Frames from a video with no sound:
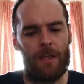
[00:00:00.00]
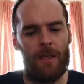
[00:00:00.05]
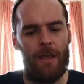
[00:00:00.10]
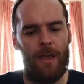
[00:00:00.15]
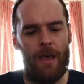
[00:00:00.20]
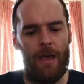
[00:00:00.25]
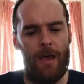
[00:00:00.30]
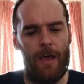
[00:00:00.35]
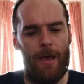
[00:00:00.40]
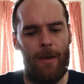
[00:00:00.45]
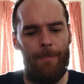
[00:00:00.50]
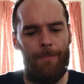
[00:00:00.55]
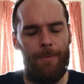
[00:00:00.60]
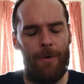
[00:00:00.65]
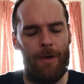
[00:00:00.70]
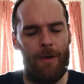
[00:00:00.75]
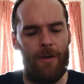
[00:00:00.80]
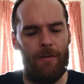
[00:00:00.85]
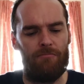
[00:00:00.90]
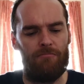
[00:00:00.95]

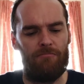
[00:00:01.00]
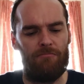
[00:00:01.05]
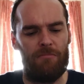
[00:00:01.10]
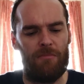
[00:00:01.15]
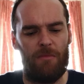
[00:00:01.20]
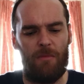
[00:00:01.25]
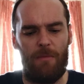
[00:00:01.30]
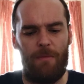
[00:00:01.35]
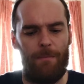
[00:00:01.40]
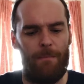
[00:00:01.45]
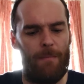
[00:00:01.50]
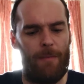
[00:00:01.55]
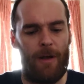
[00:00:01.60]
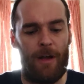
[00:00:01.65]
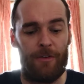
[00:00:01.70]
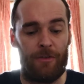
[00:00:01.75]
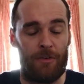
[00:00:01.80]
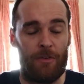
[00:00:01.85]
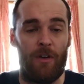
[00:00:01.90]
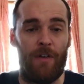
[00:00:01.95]
but
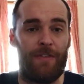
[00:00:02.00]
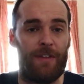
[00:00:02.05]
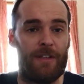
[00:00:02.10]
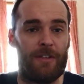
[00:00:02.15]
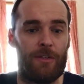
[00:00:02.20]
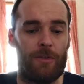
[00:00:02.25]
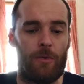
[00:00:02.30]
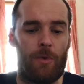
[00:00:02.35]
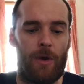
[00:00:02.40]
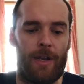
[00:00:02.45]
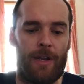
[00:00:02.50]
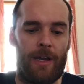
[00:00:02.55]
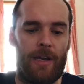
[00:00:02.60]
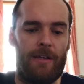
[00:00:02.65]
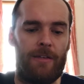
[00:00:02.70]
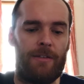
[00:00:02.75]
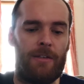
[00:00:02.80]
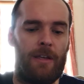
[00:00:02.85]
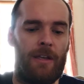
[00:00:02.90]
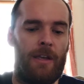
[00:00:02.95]
I don't know. I think this is quite
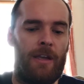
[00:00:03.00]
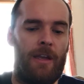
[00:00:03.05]
nice.